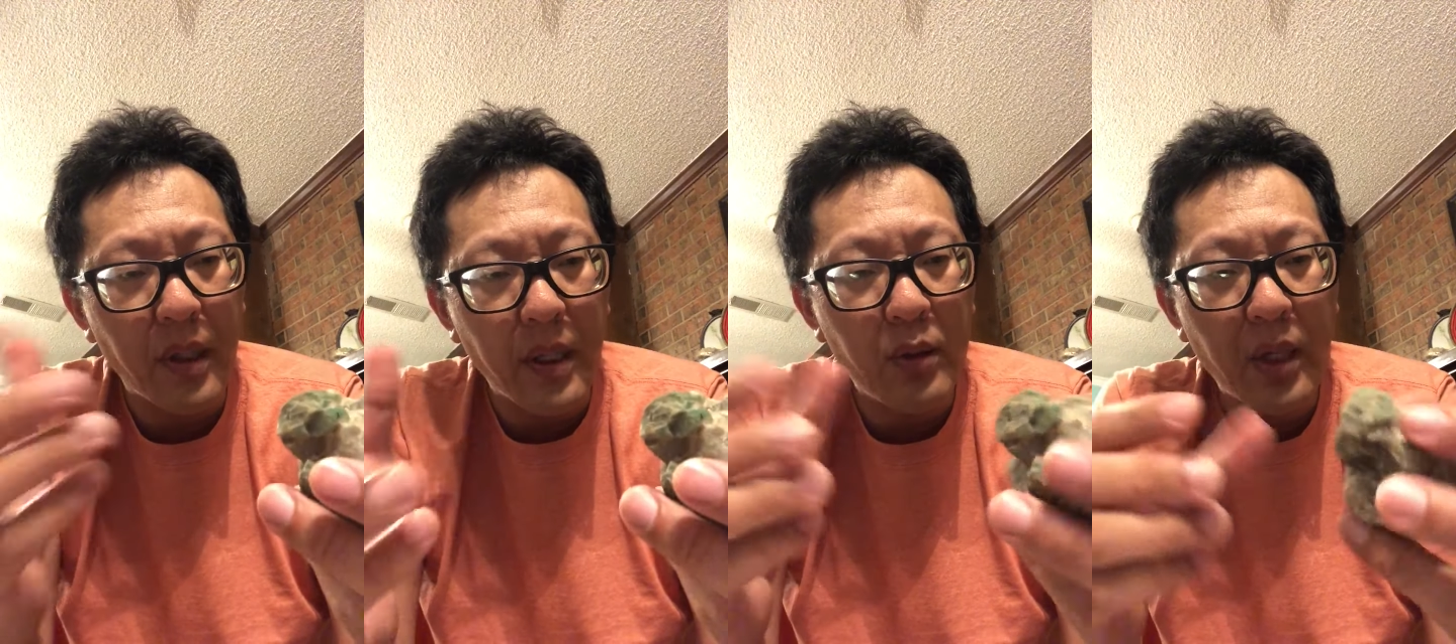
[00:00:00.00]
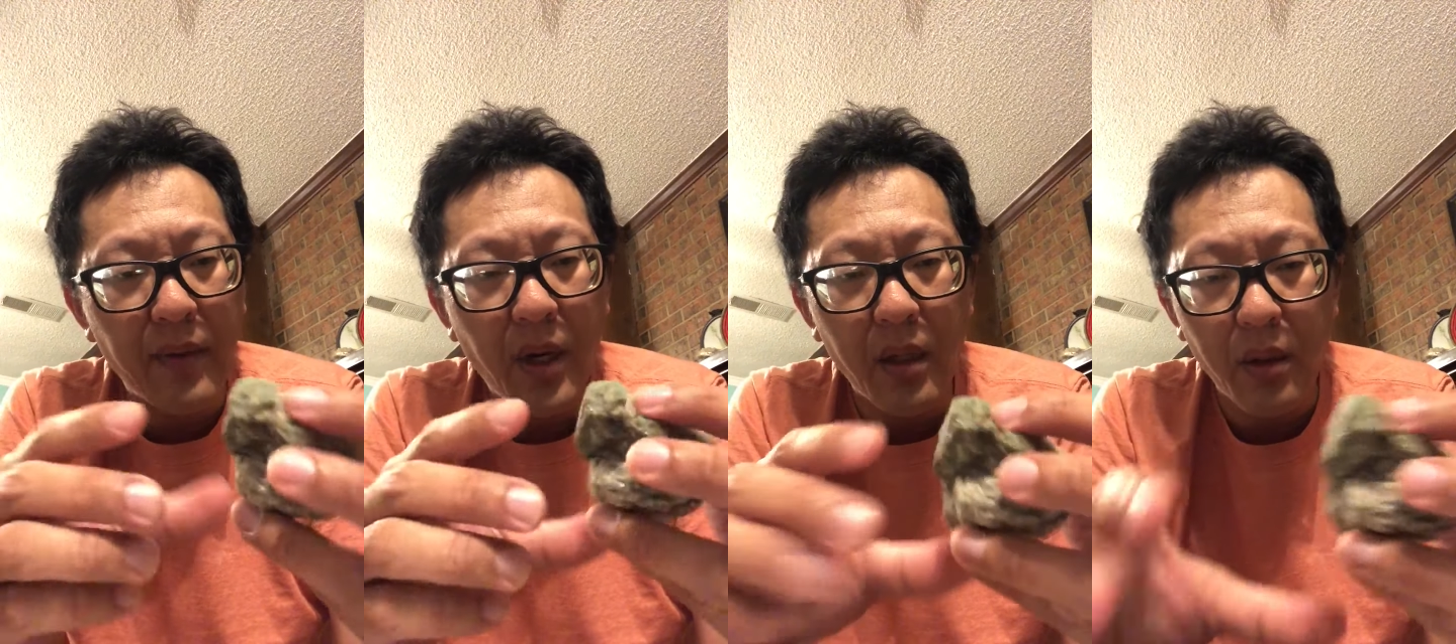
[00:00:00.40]
They need to
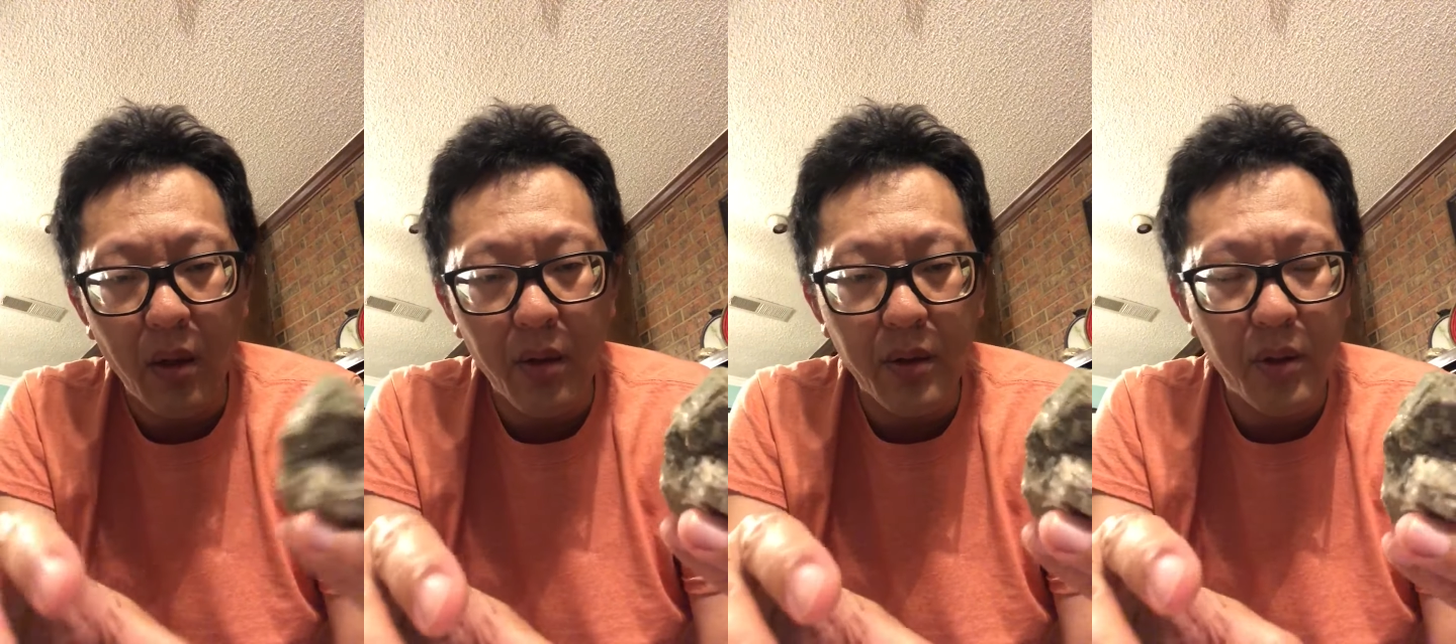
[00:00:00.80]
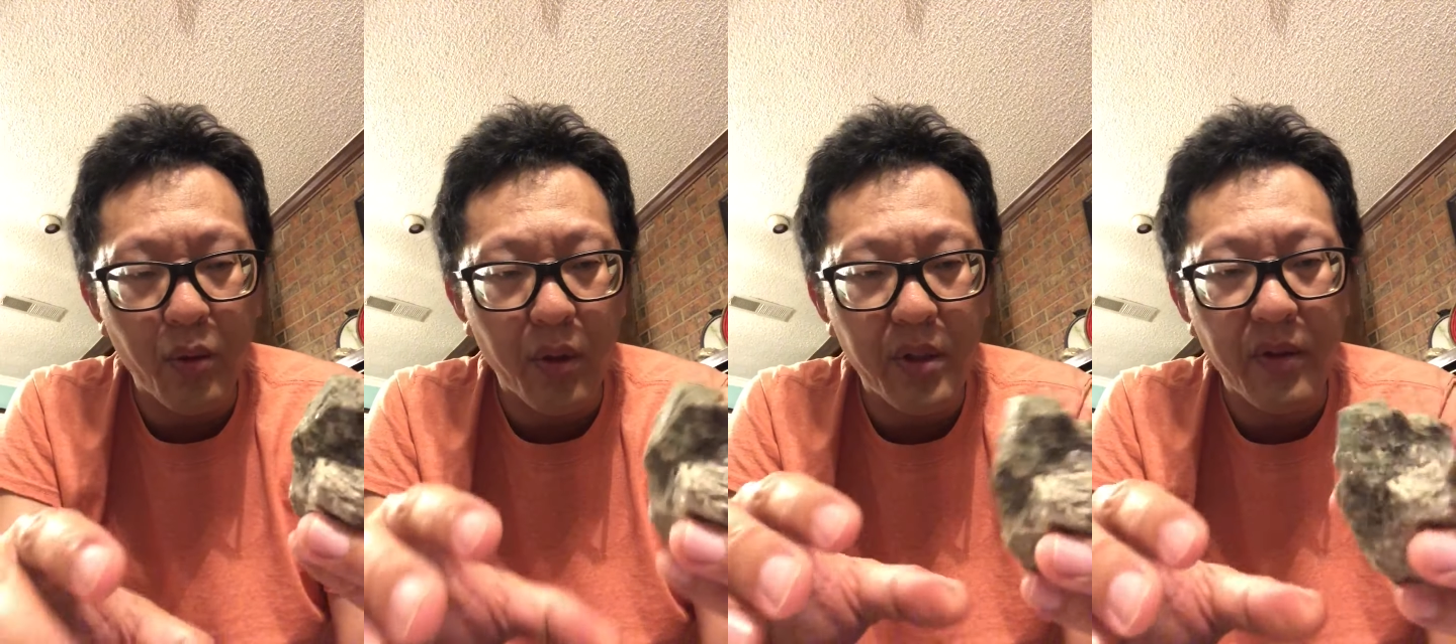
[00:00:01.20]
have a large
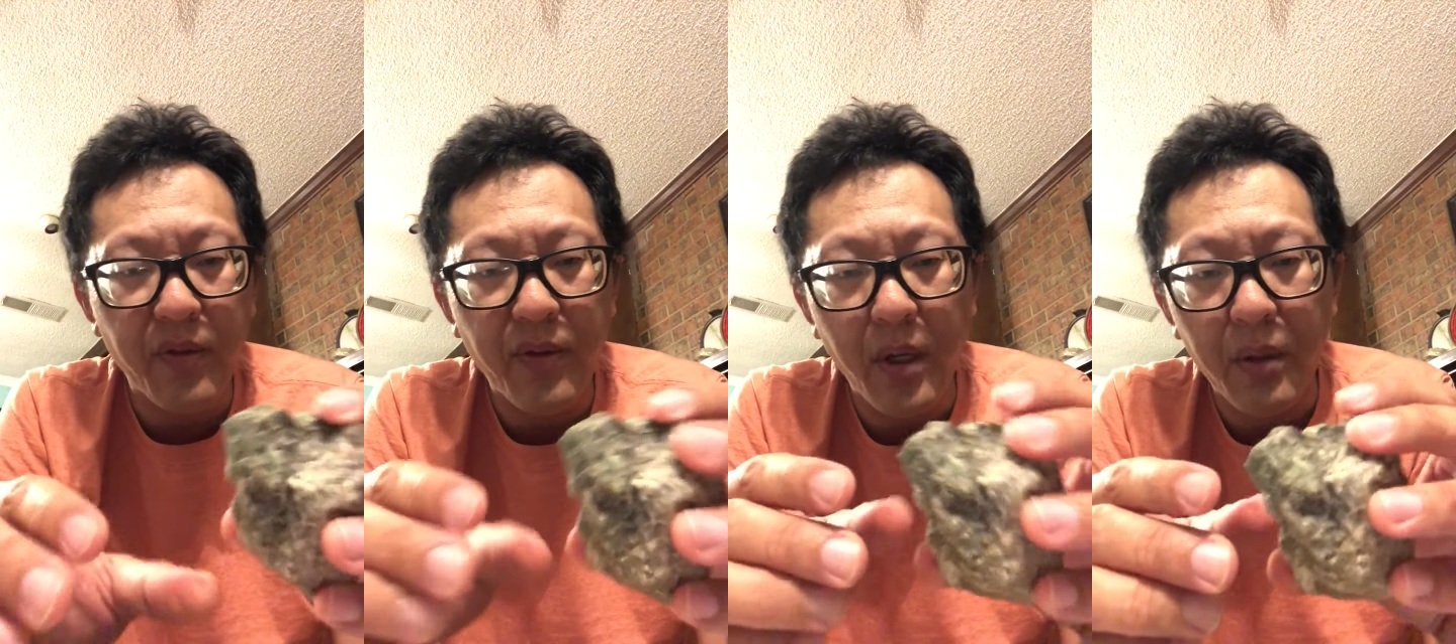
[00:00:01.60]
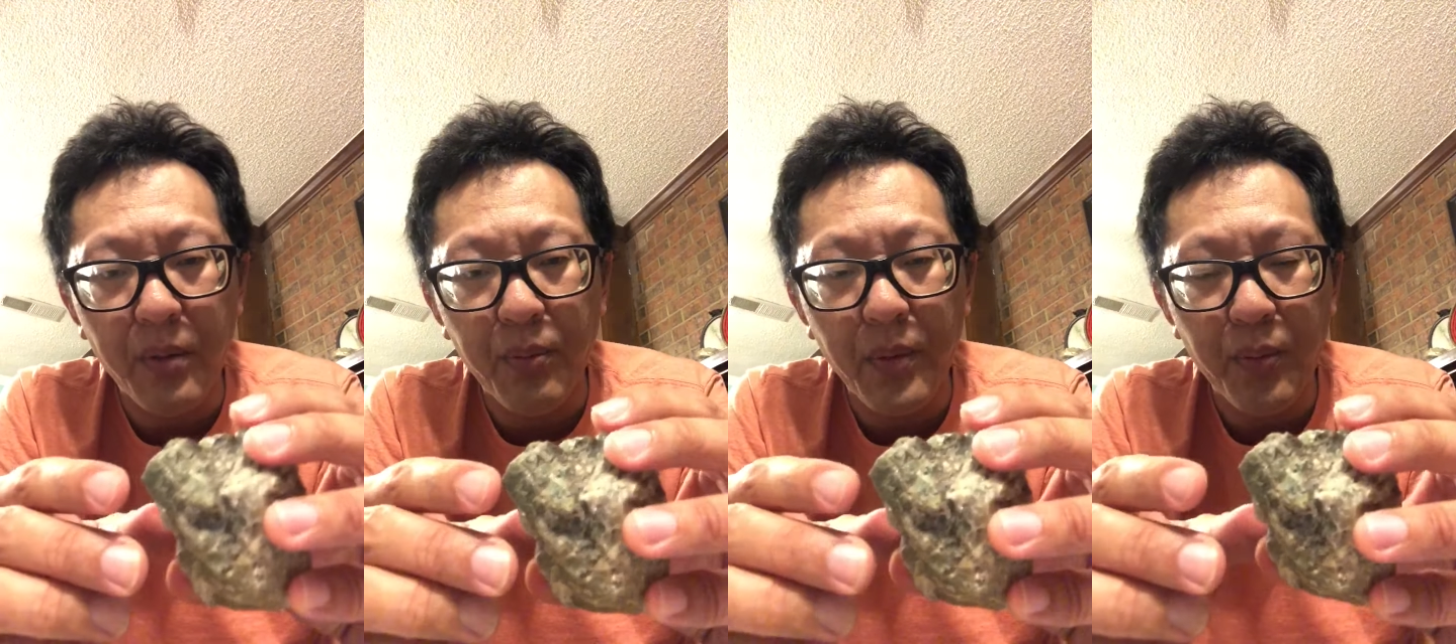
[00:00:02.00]
source of
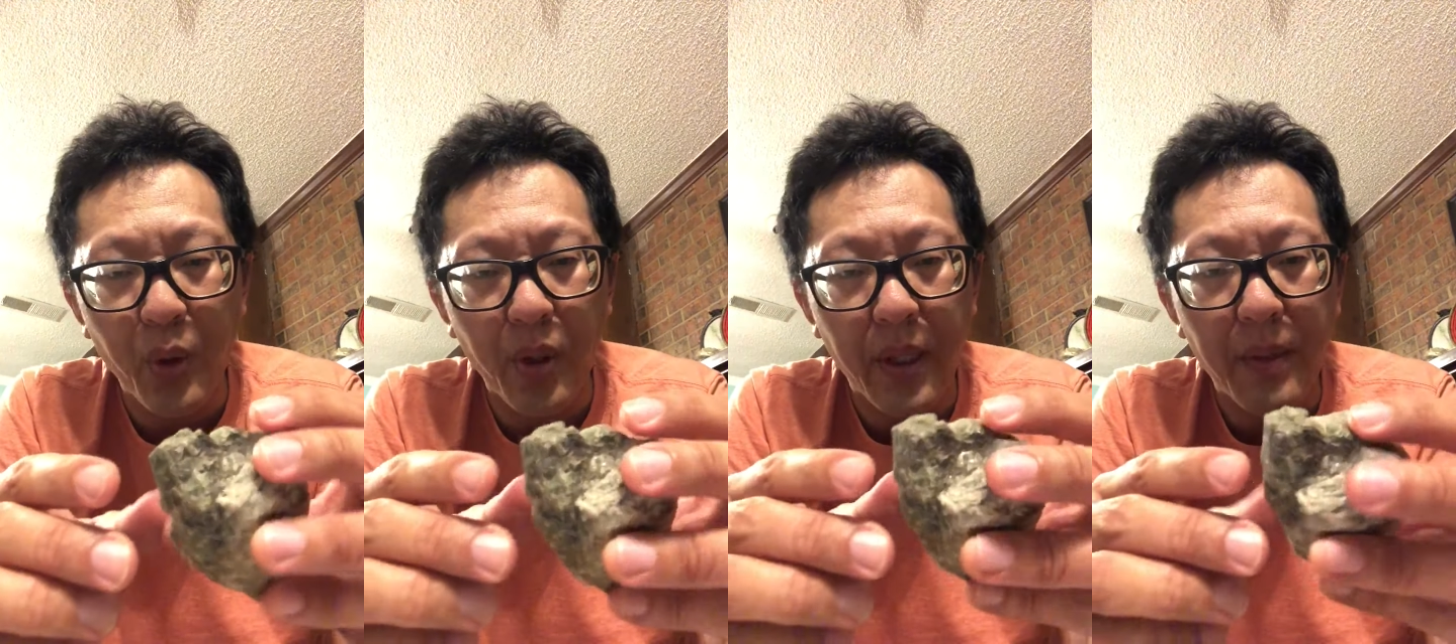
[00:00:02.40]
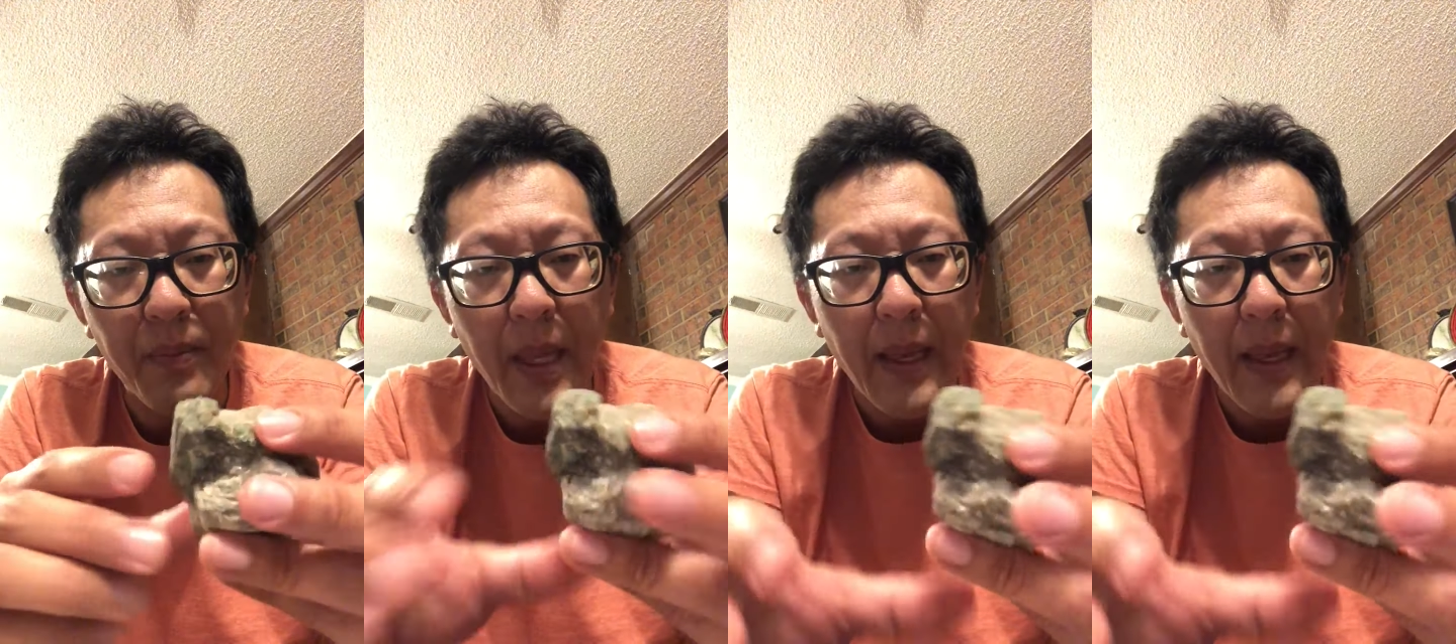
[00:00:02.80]
beryllium,